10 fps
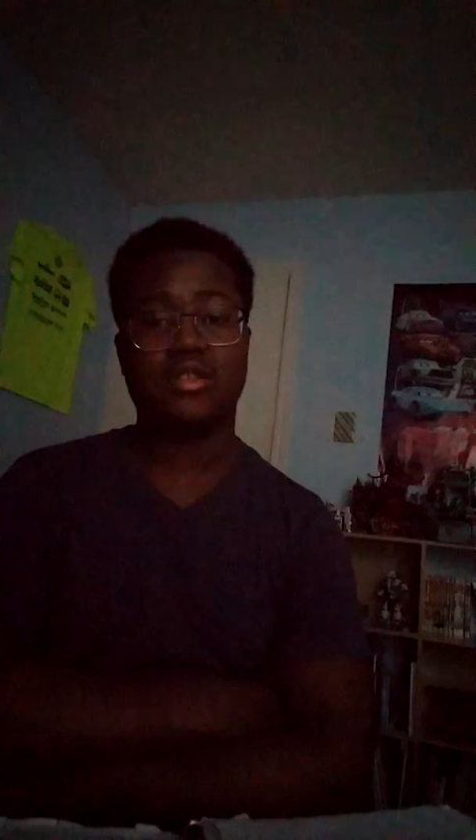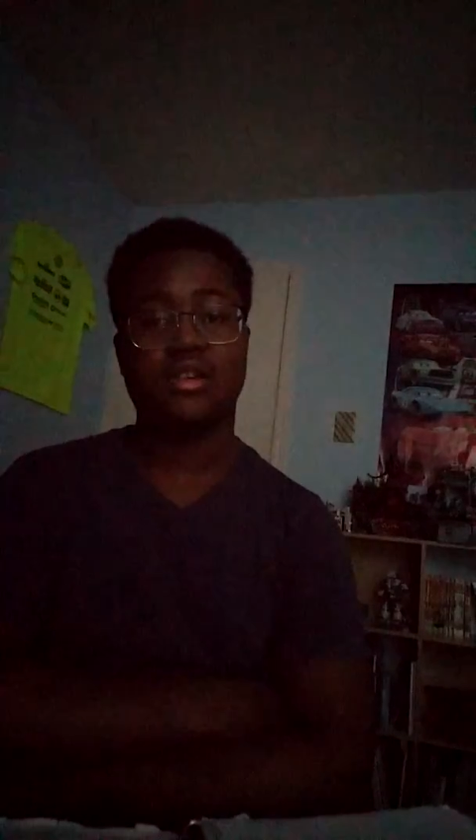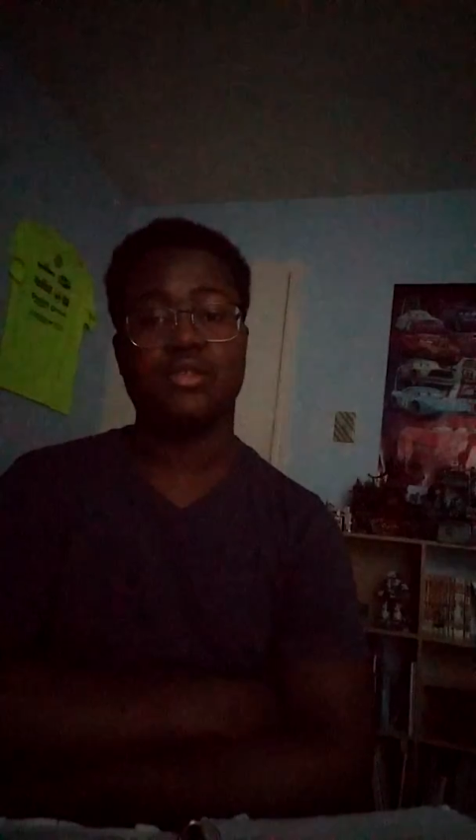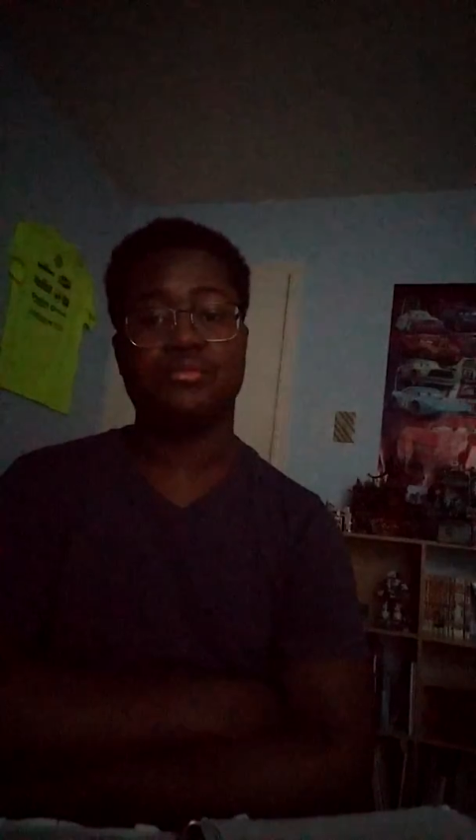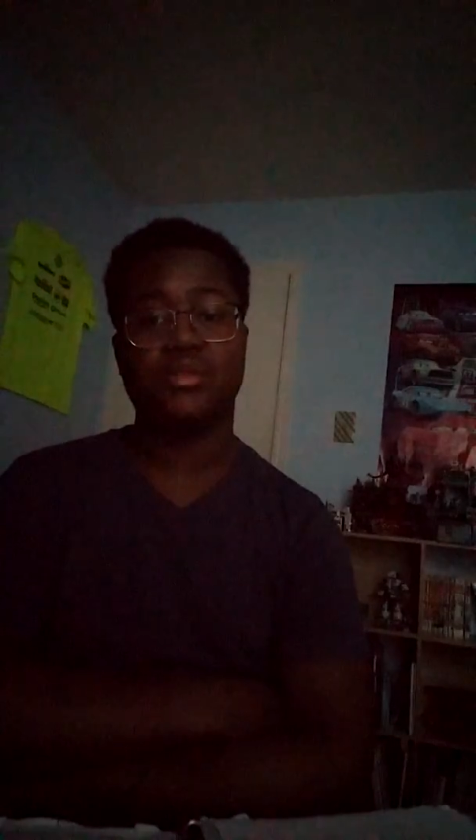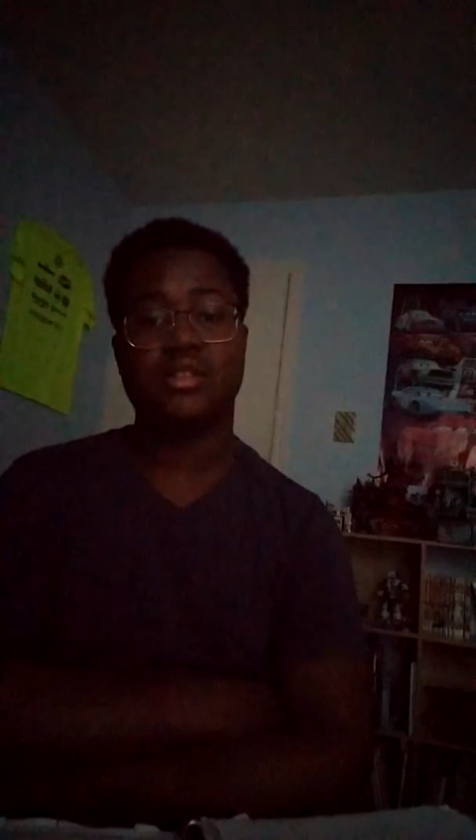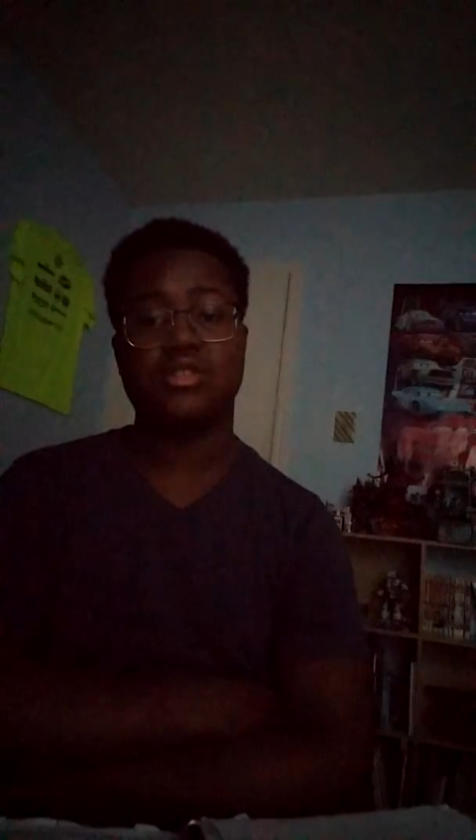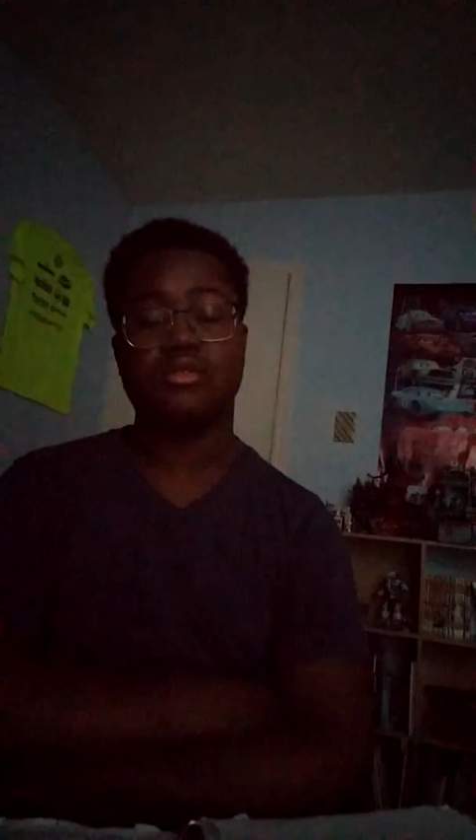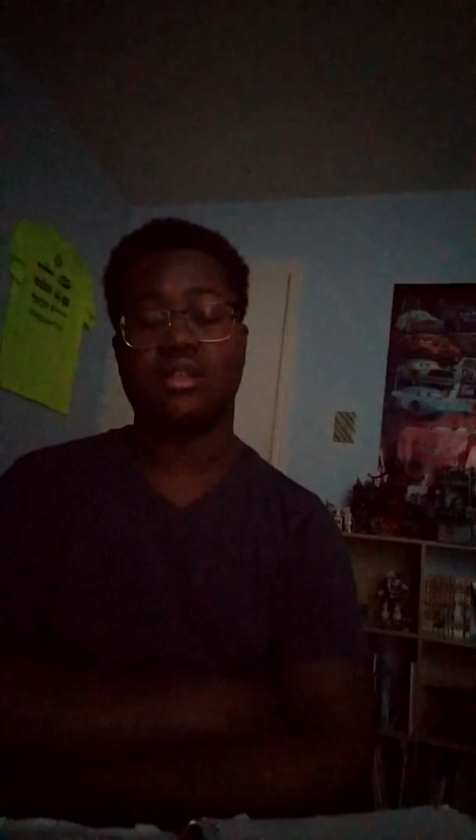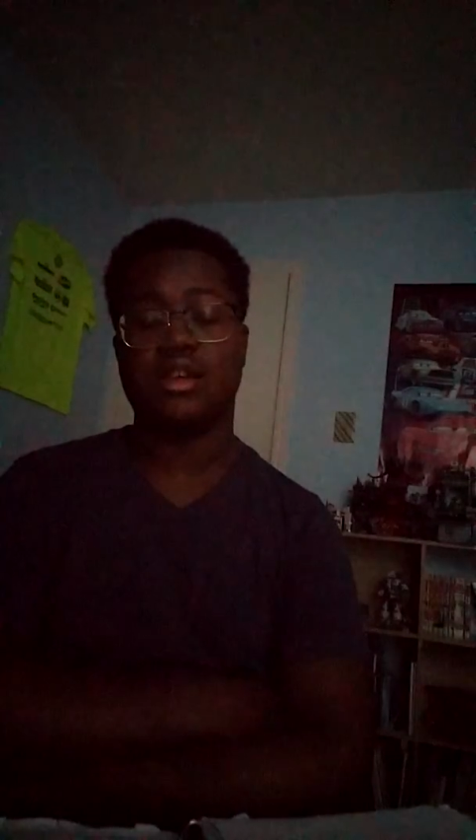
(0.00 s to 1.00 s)
thought it'd be
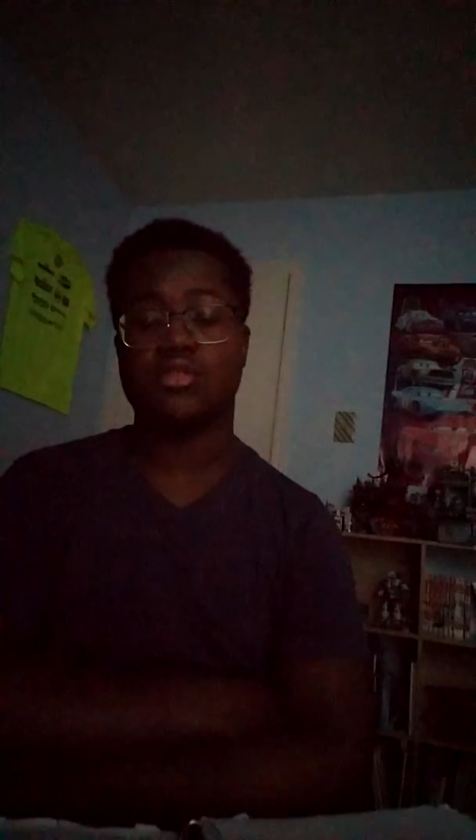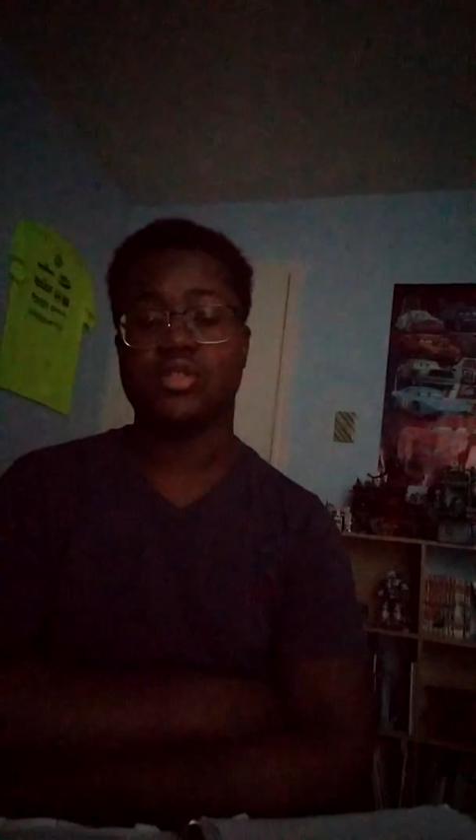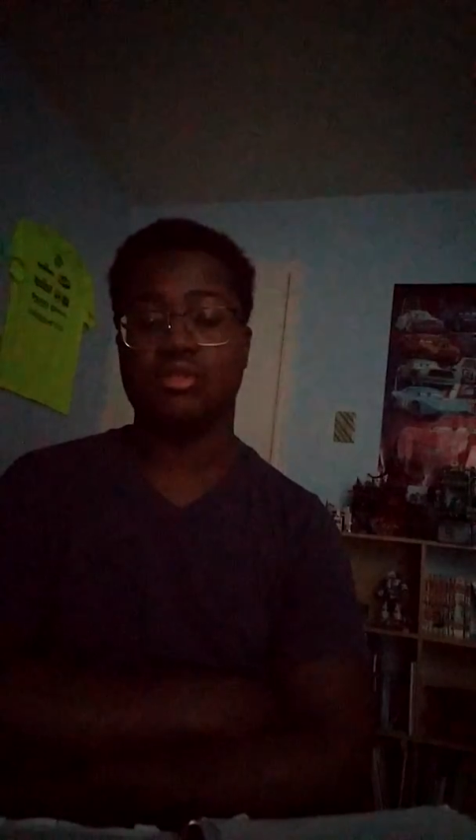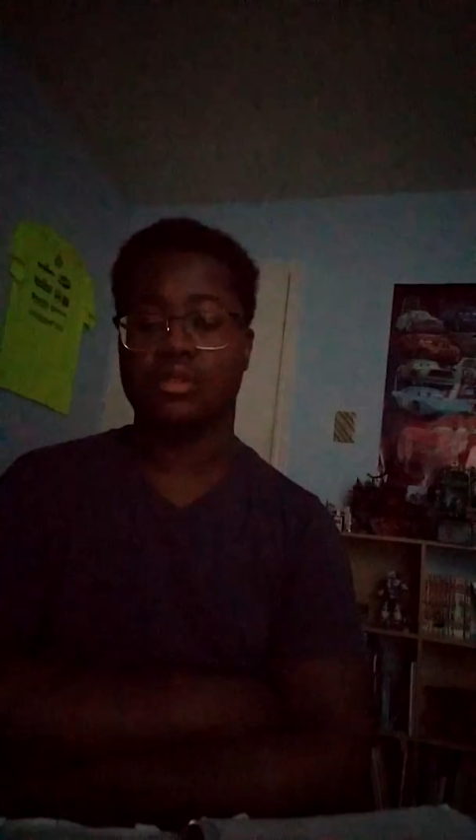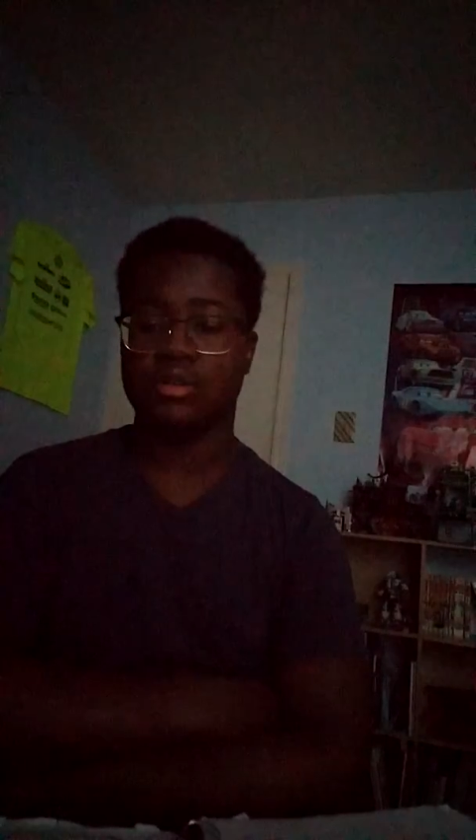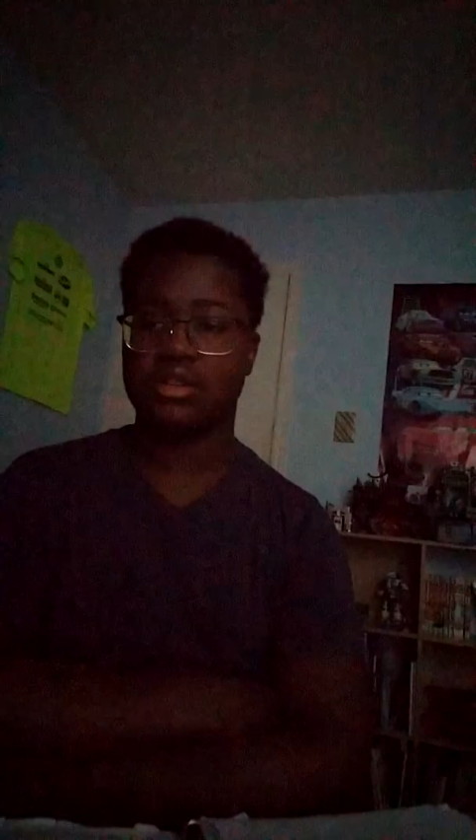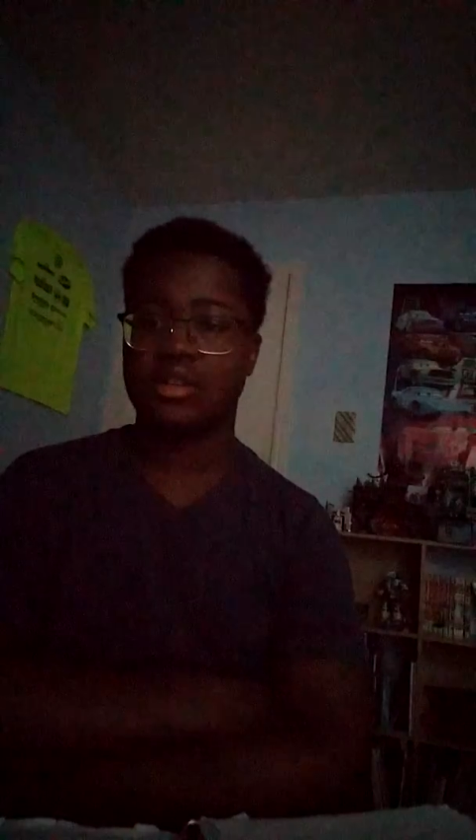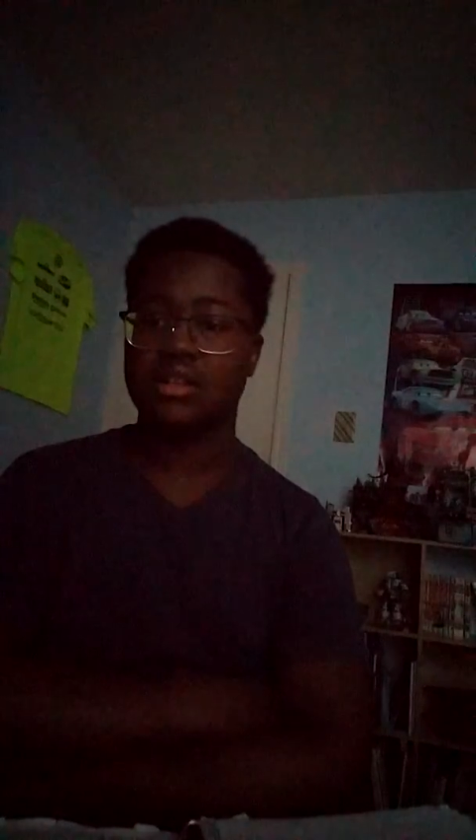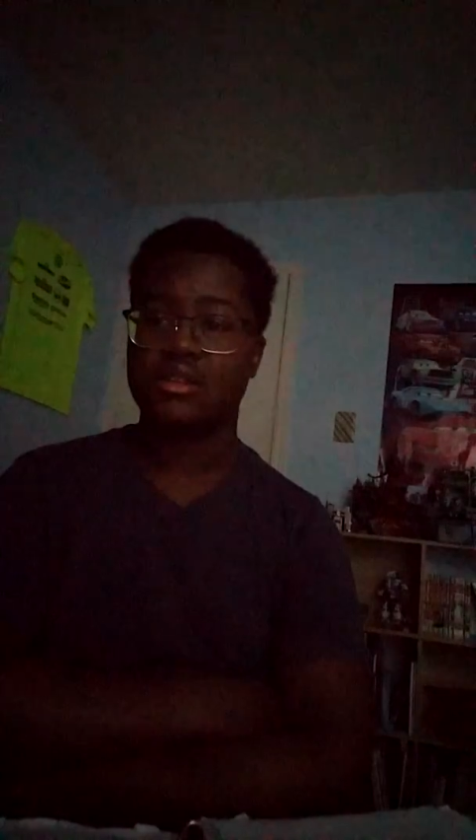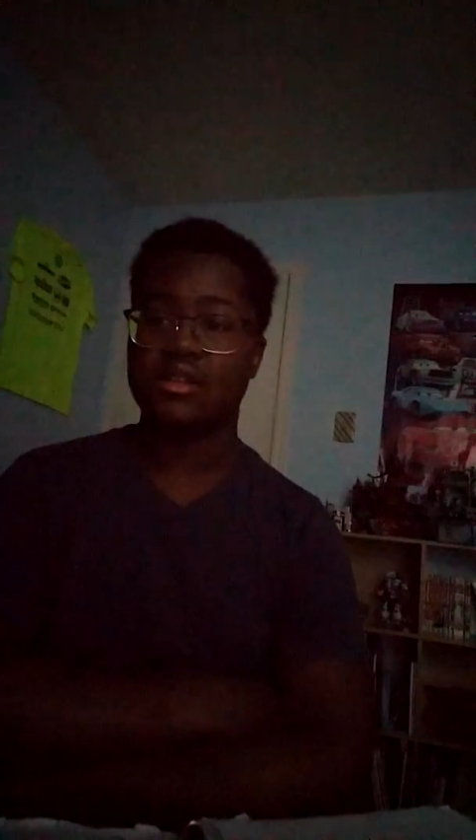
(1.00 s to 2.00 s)
too late or too early.